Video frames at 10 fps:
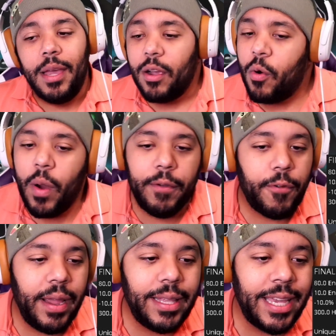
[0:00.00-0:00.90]
Quite
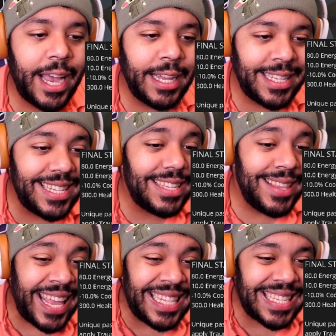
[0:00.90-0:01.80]
frankly, guys, this
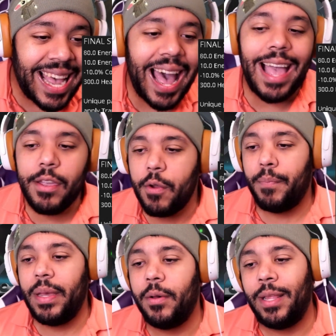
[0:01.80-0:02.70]
entire
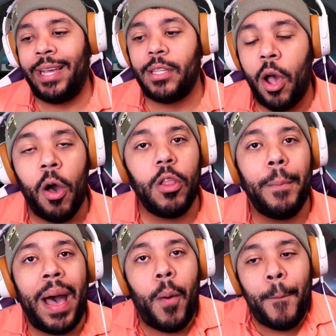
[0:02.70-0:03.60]
build is all
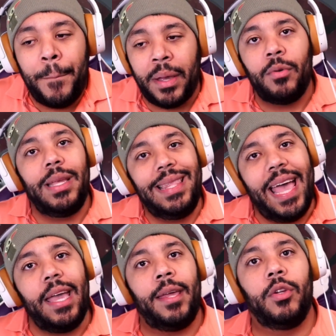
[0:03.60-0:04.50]
about building
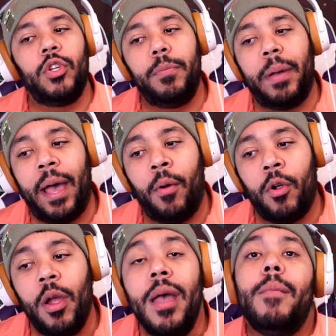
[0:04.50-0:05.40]
that energy
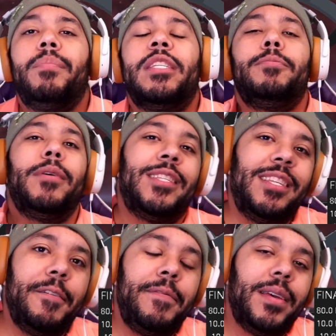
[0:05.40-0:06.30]
power, but
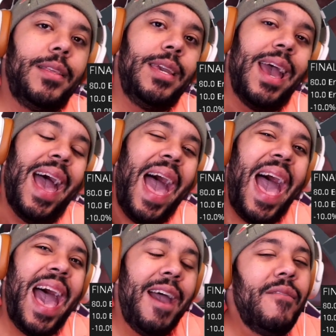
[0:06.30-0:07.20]
specifically
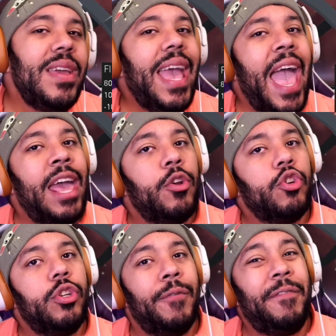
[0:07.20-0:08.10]
having
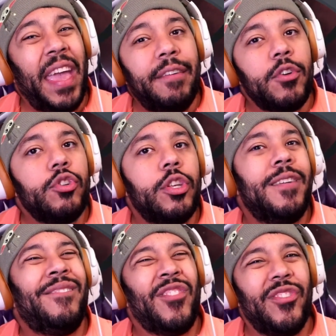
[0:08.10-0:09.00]
energy favors
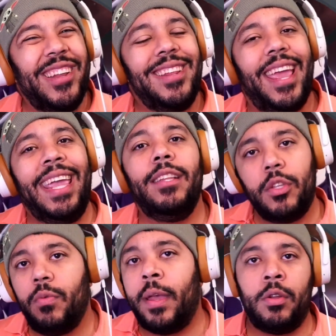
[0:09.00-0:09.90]
converted
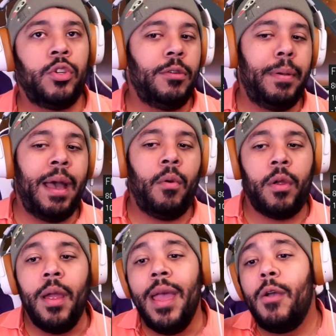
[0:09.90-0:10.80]
into energy power,
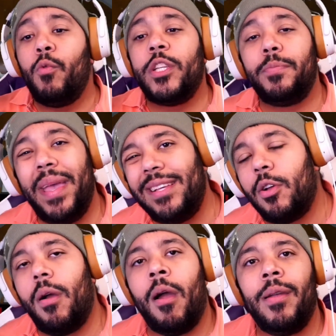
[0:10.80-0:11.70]
which makes
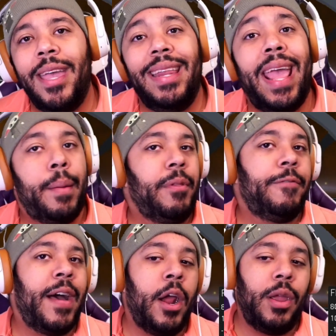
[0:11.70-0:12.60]
our Arcane
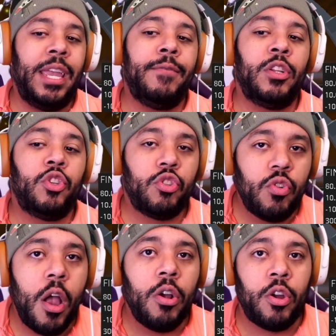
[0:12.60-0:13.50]
Amplifier even
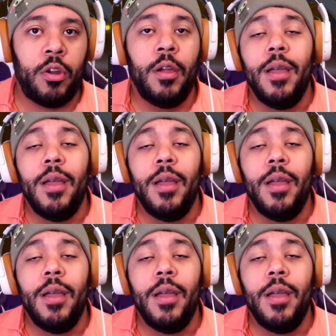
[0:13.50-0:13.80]
stronger.